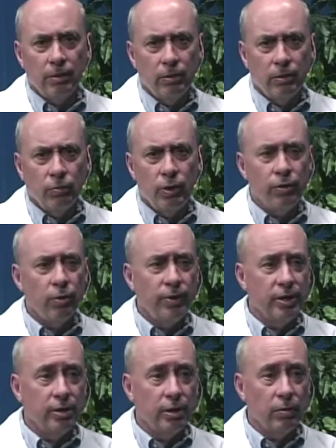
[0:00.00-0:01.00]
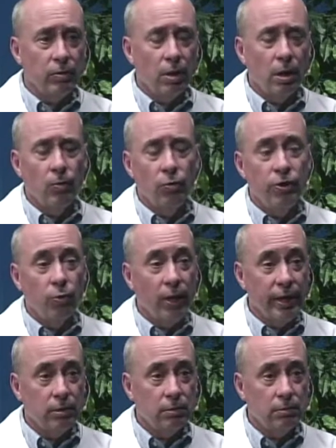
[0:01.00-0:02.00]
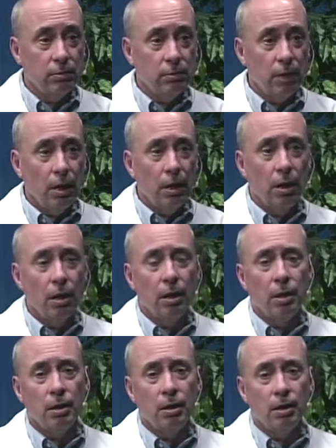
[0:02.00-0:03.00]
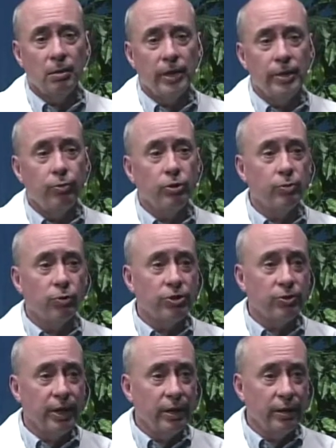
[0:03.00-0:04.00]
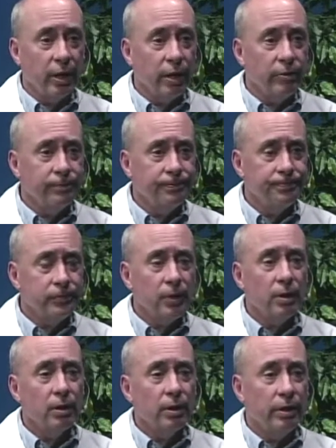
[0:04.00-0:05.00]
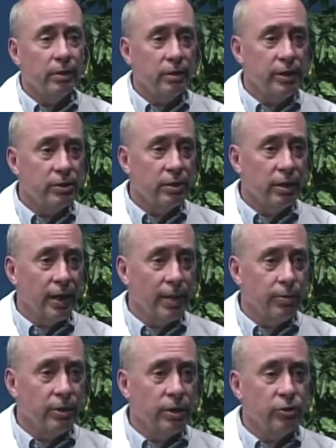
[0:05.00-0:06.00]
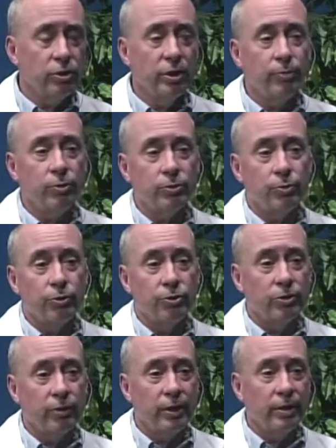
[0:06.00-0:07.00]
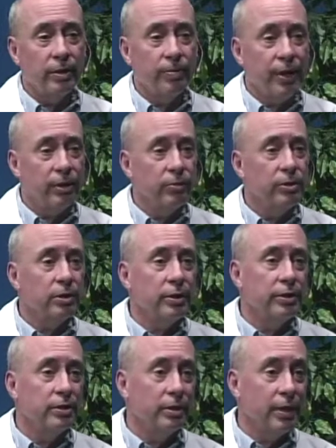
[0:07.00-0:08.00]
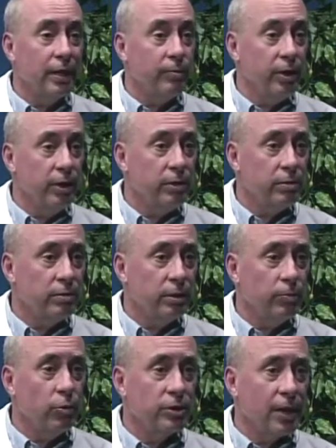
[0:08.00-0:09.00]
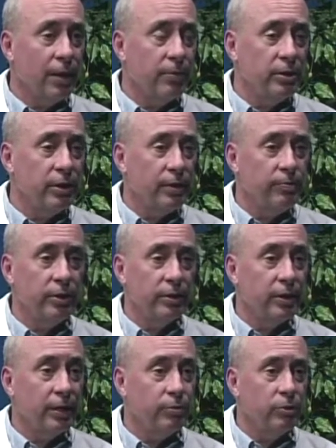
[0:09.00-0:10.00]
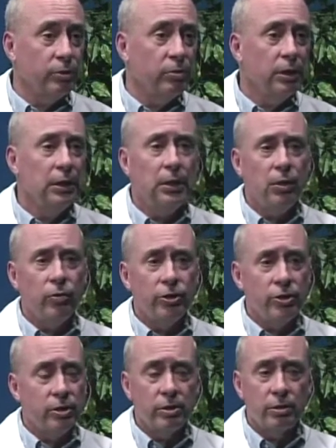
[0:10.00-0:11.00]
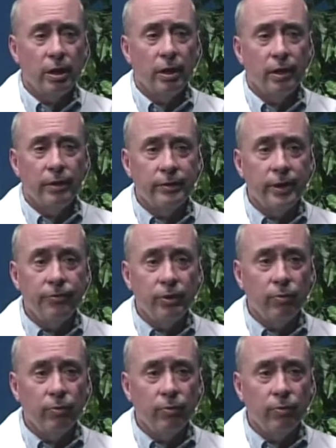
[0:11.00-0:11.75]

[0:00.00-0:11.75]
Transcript: with obesity, with weight, it puts more strain on the heart and leads to the hypertension. It puts more strain on the pancreas, leads to diabetes, the most common type being type 2, which is definitely